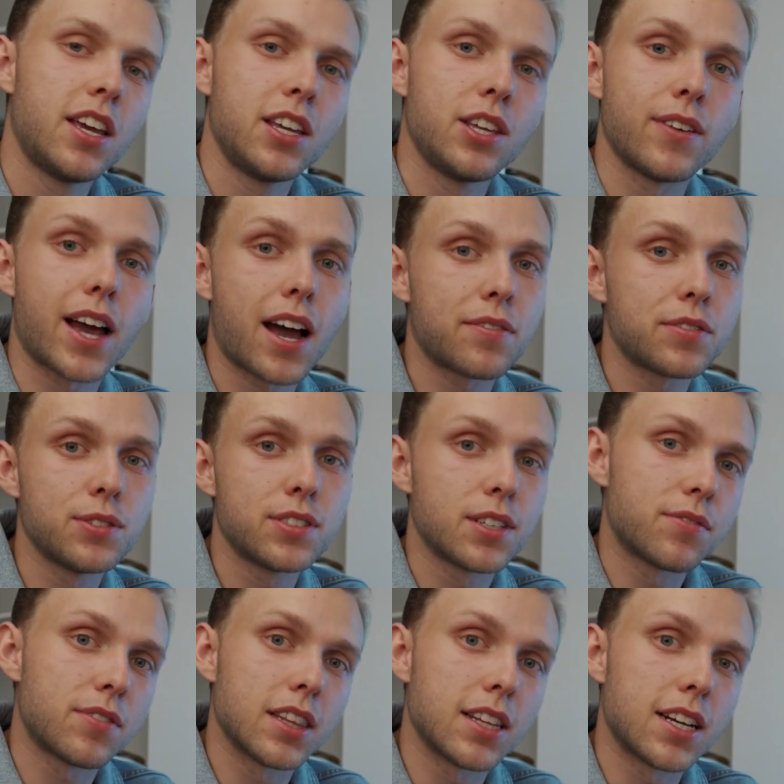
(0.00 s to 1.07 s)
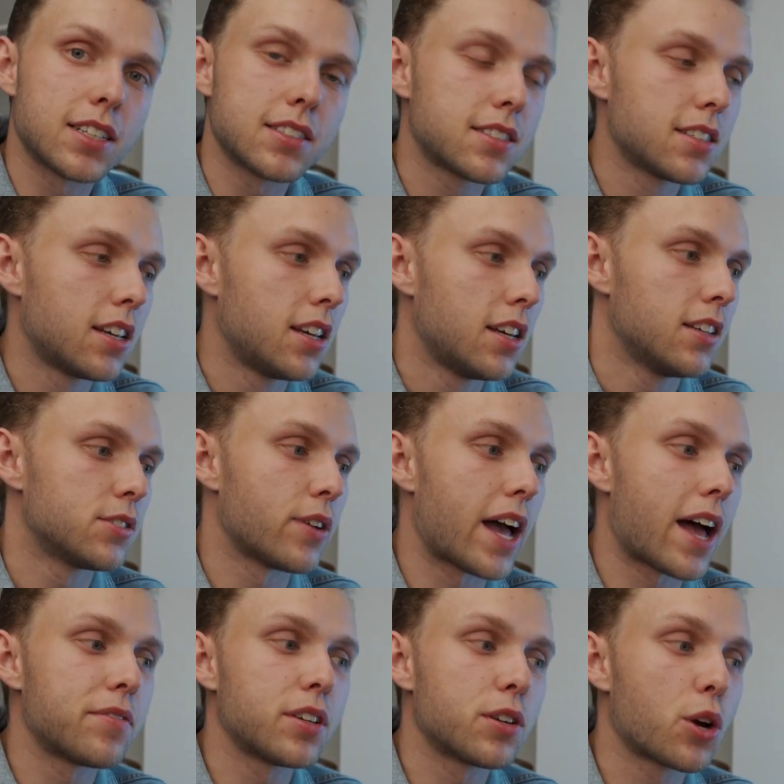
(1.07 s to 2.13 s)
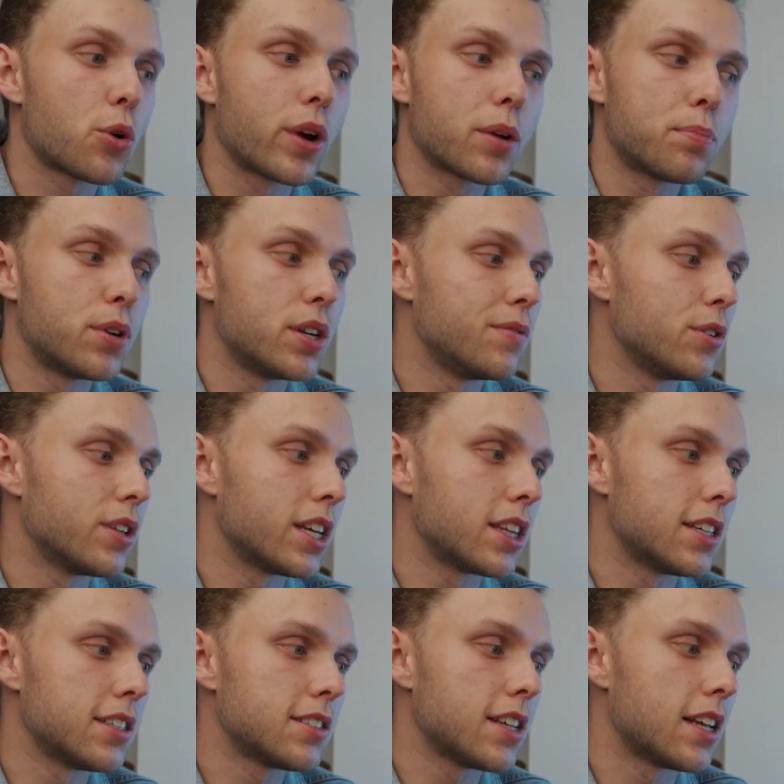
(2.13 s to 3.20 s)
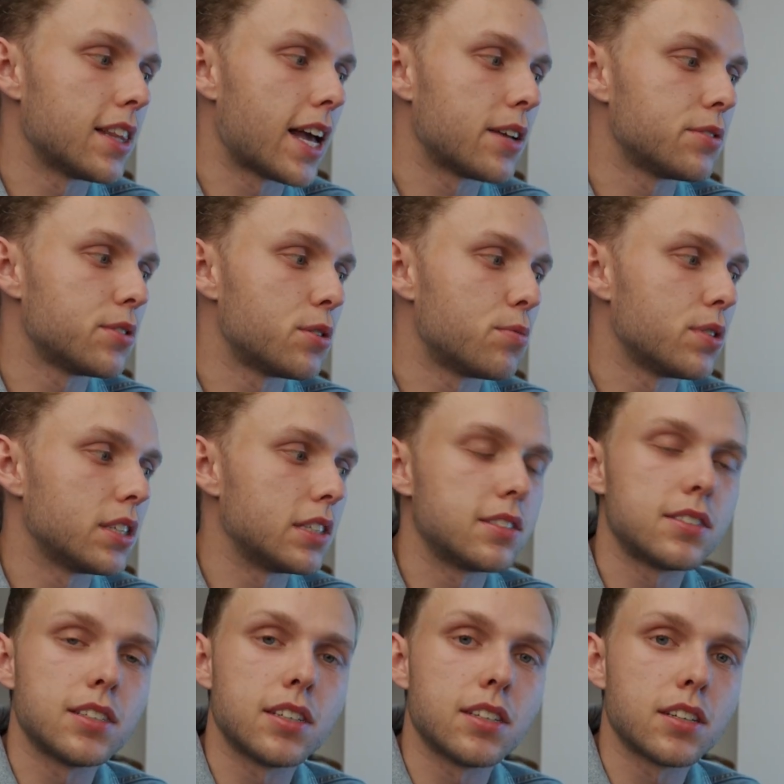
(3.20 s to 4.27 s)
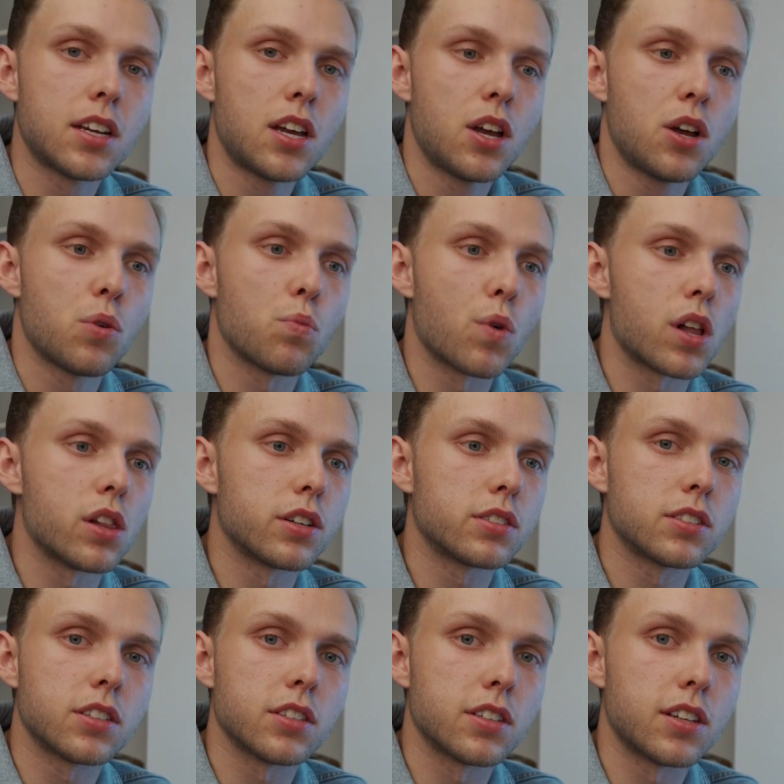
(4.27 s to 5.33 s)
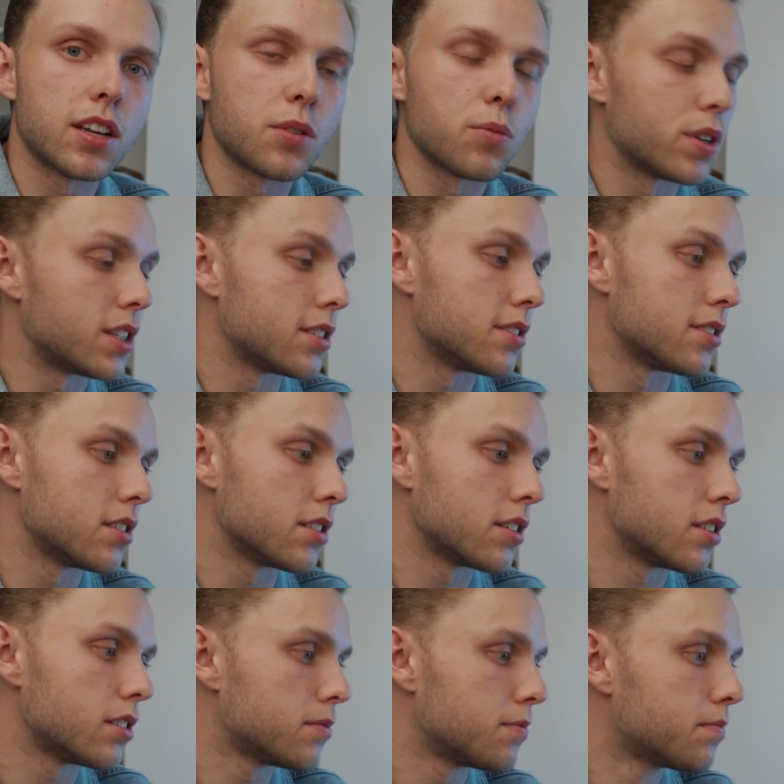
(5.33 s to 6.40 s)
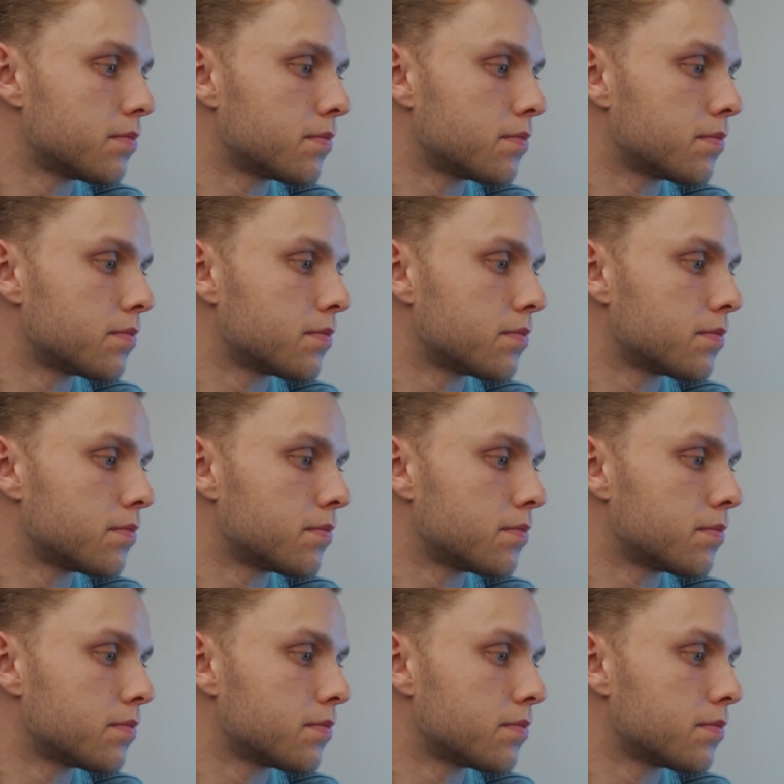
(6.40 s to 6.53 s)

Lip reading: You have to use different LUTs. So having a quick preview like this allows you to really see what looks good and what doesn't look good.